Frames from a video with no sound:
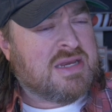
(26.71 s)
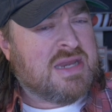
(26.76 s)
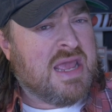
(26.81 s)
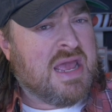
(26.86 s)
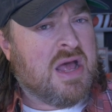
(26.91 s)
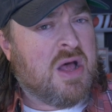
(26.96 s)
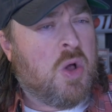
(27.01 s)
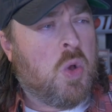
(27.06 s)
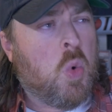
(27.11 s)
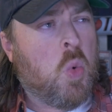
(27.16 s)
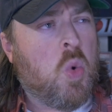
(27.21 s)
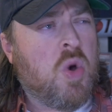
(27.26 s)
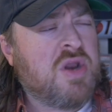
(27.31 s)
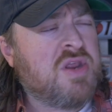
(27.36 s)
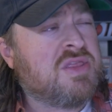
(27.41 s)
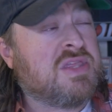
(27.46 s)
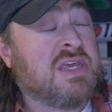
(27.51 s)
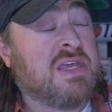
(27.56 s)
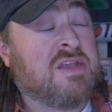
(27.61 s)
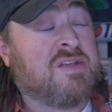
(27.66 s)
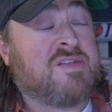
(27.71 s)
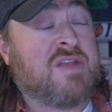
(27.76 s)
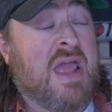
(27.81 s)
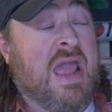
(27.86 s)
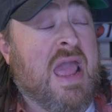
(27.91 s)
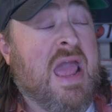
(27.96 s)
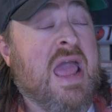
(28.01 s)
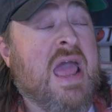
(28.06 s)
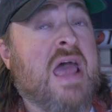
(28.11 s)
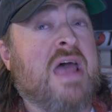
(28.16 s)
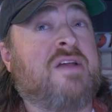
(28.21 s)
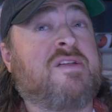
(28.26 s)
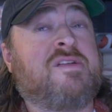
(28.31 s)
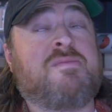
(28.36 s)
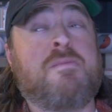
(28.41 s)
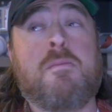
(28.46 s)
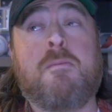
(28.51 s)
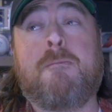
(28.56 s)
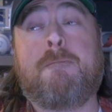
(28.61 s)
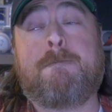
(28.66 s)
Now, one of these has
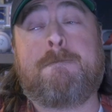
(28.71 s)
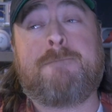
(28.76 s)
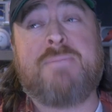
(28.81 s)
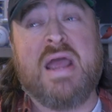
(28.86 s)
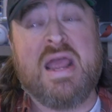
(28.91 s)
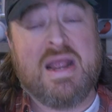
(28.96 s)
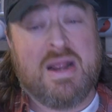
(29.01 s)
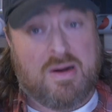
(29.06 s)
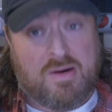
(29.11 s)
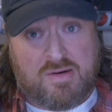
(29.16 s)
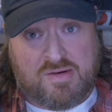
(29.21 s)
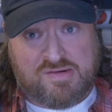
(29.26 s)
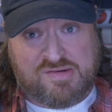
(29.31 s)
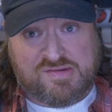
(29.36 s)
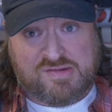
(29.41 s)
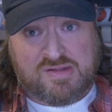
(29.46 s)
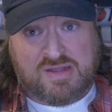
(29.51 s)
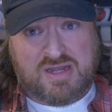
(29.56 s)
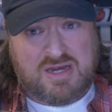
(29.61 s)
bangers.